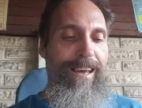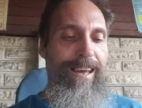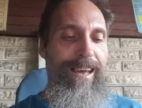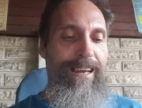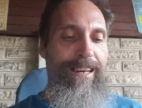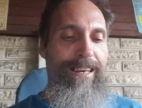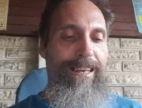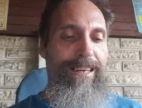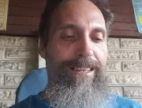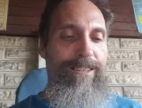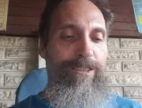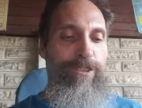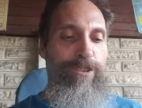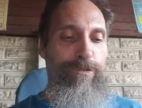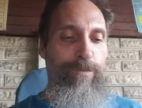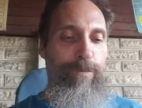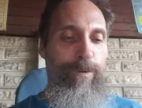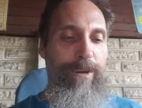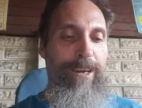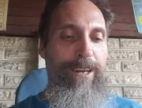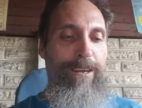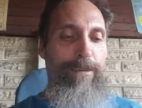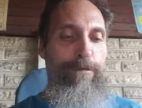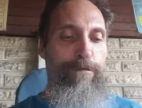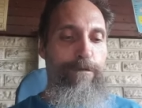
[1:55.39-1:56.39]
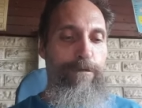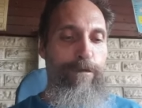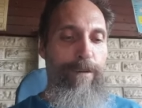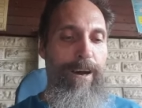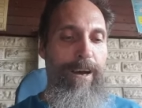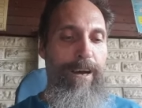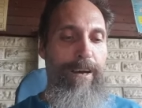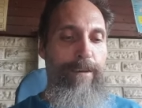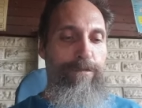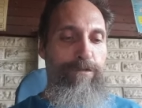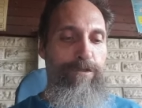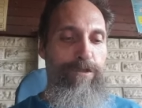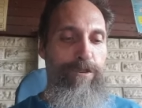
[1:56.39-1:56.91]
At least
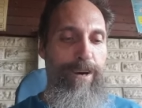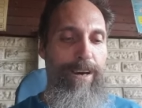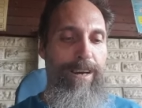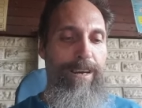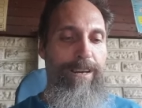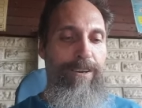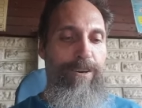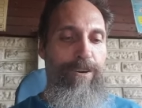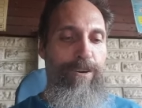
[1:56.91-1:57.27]
25 train